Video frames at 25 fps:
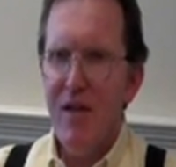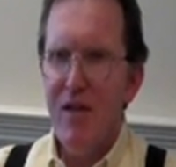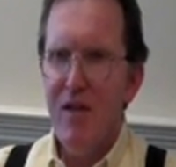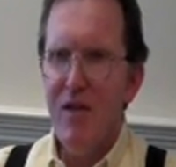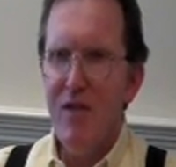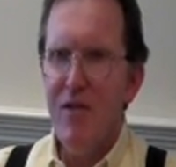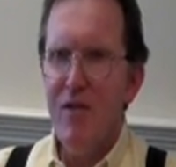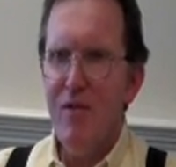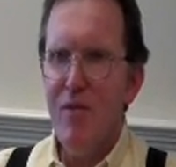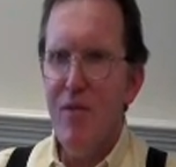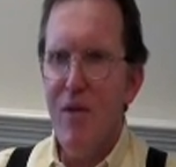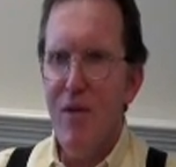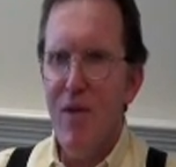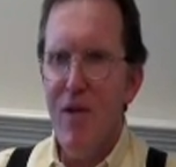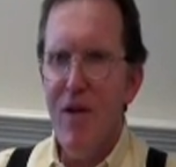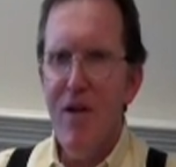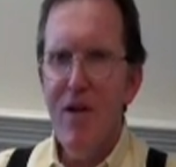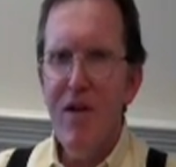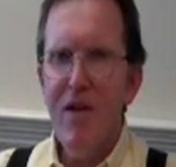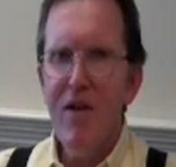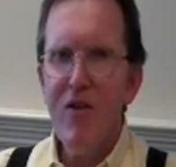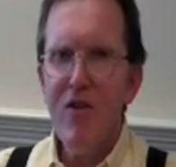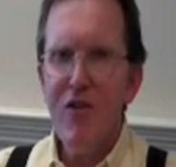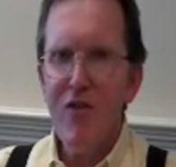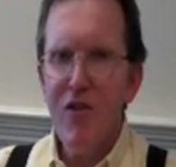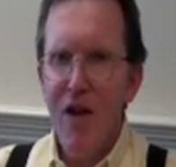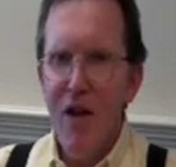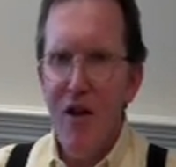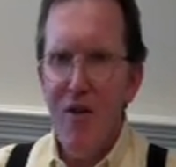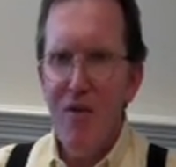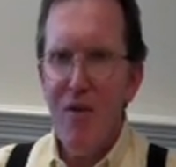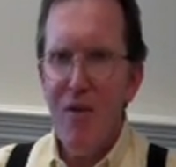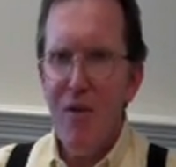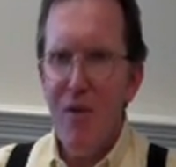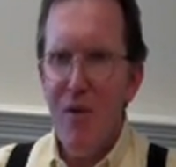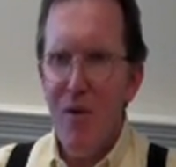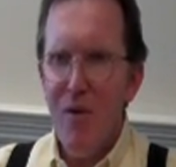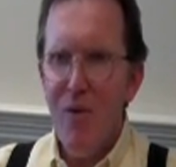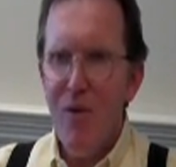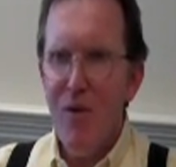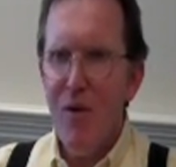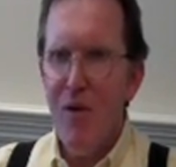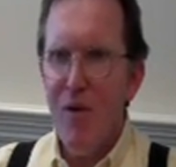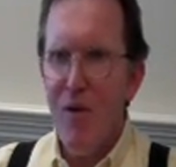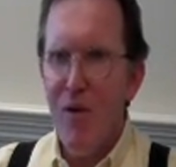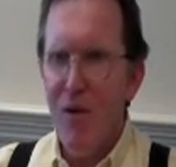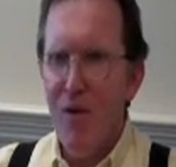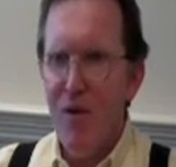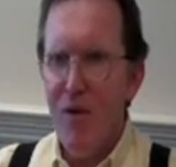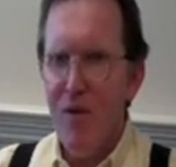We're there to discover
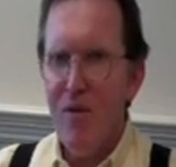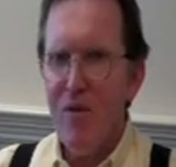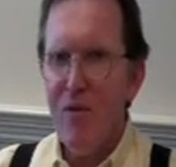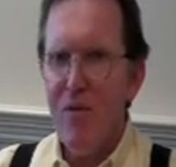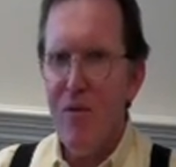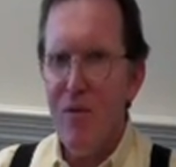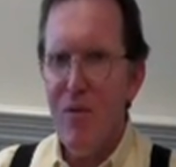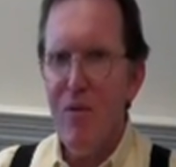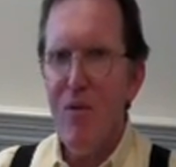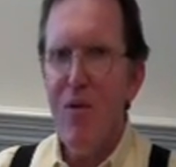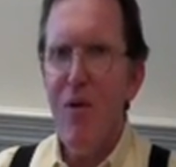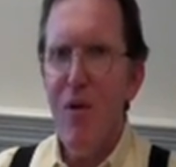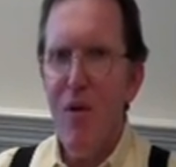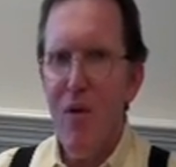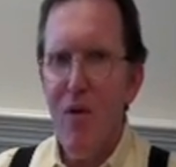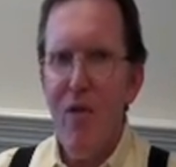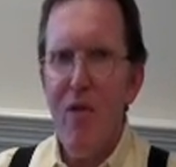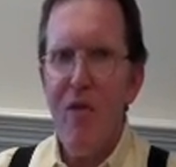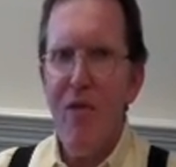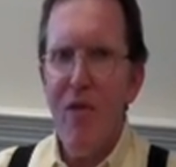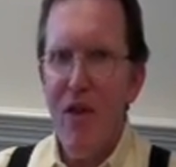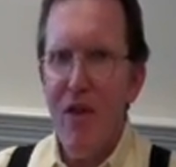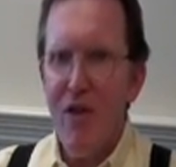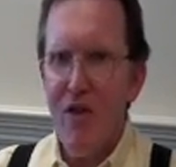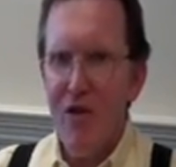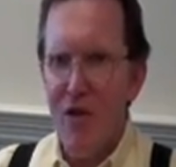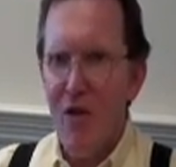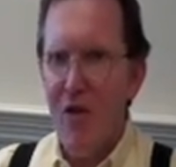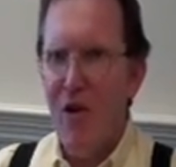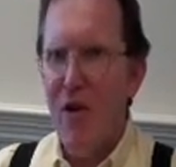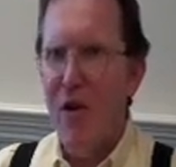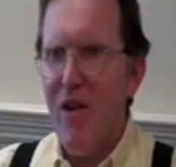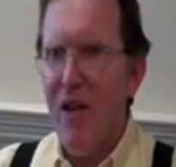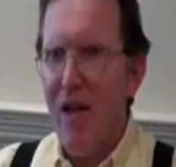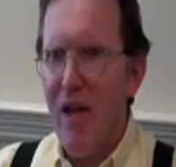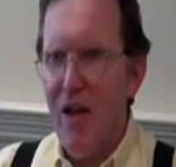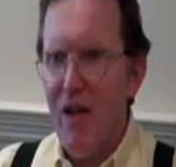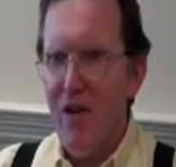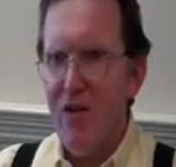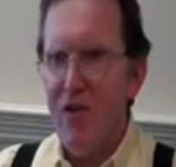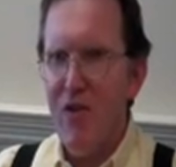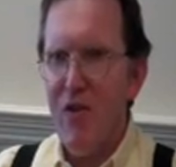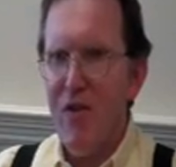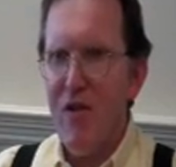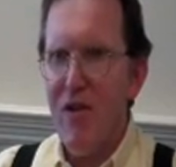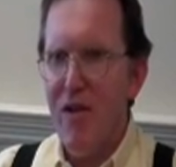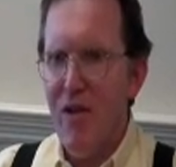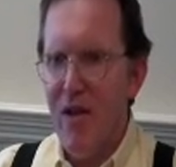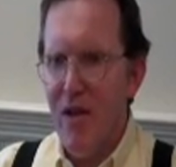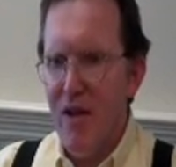what all the things are in the
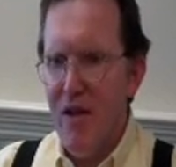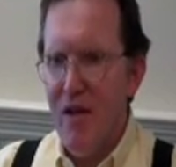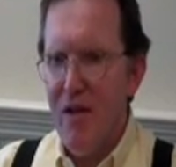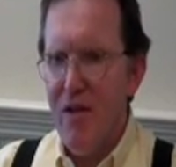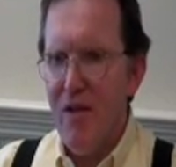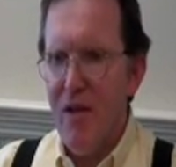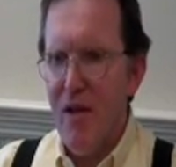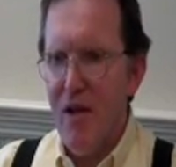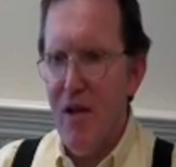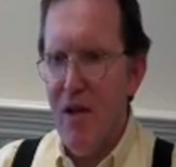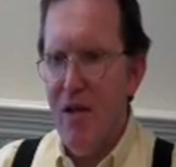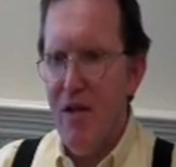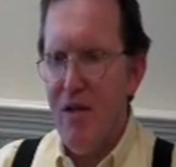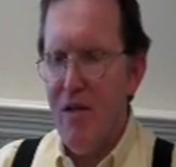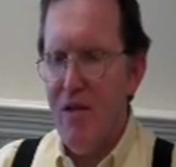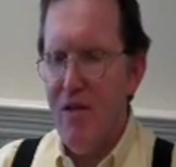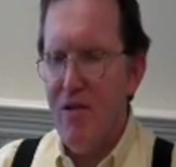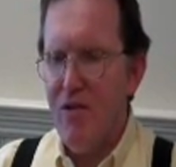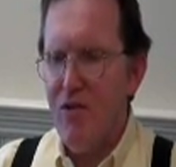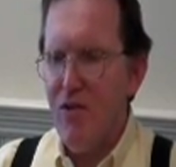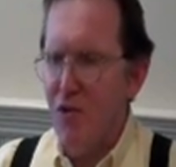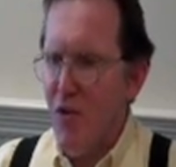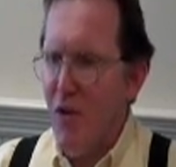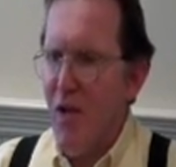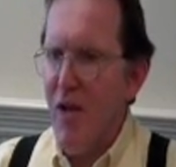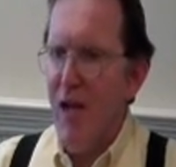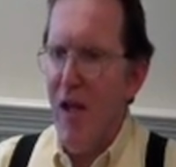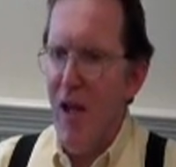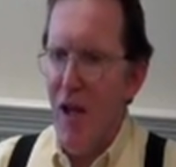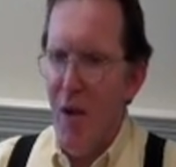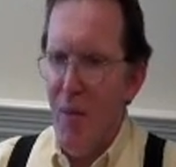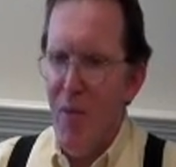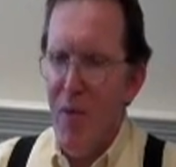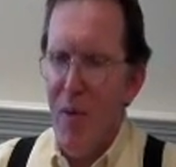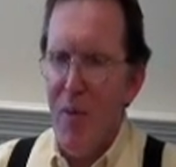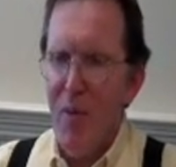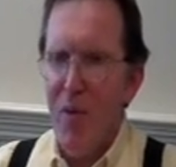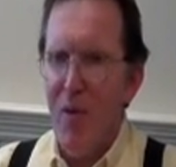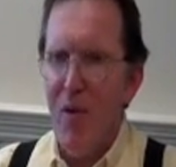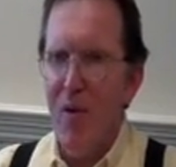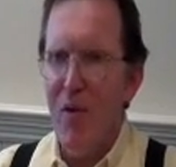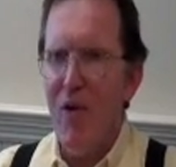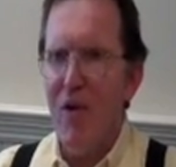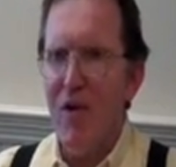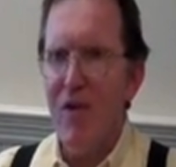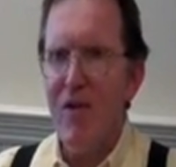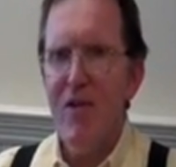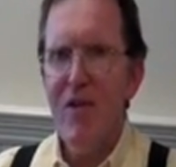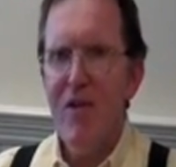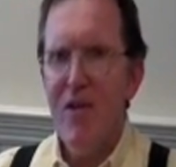house and try to help them
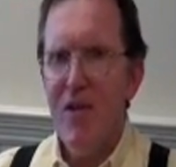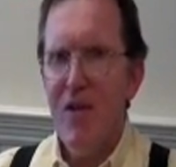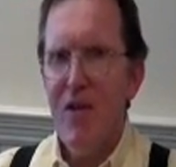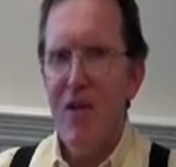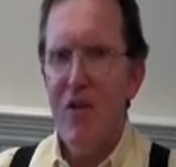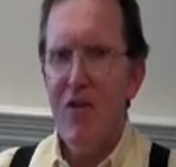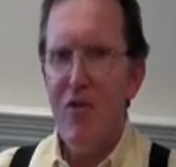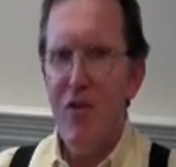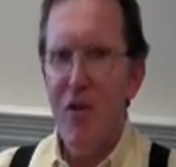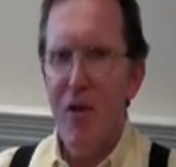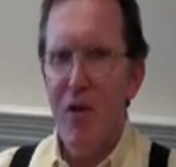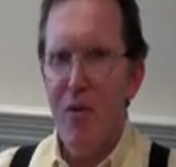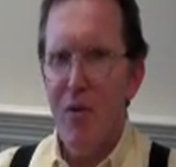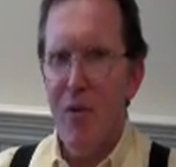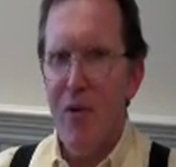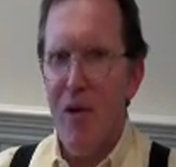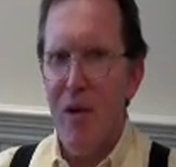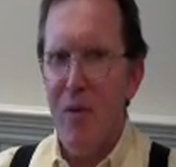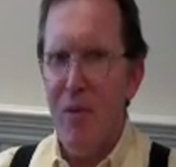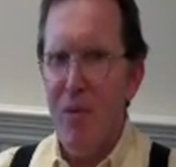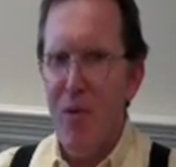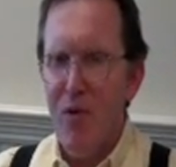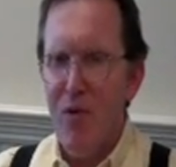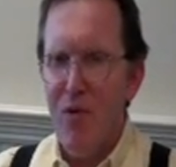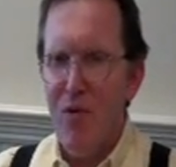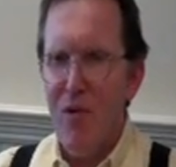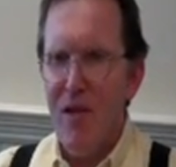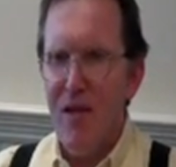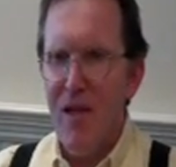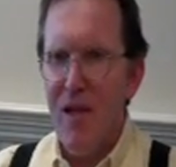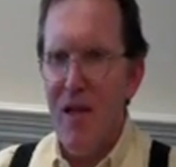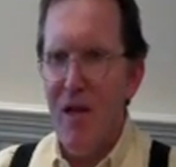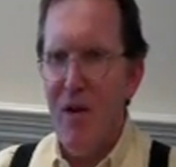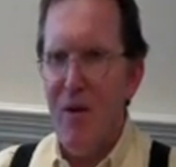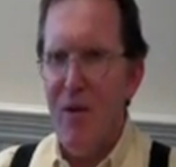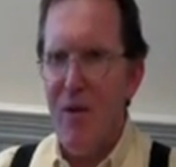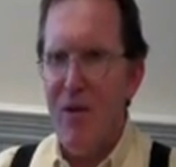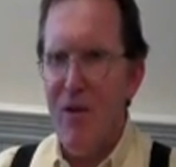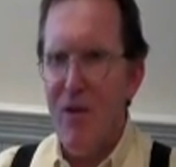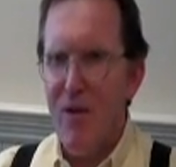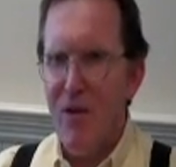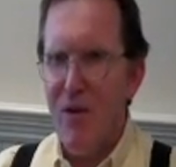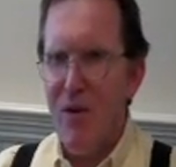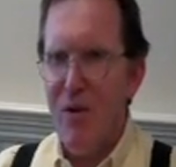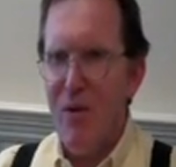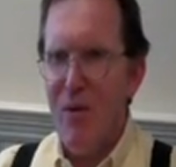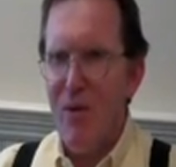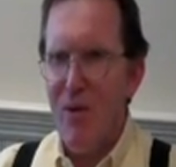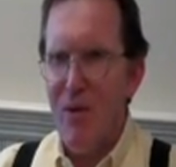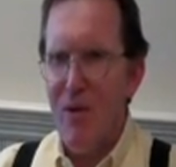along so that when they move in, they know what to
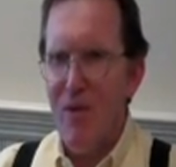do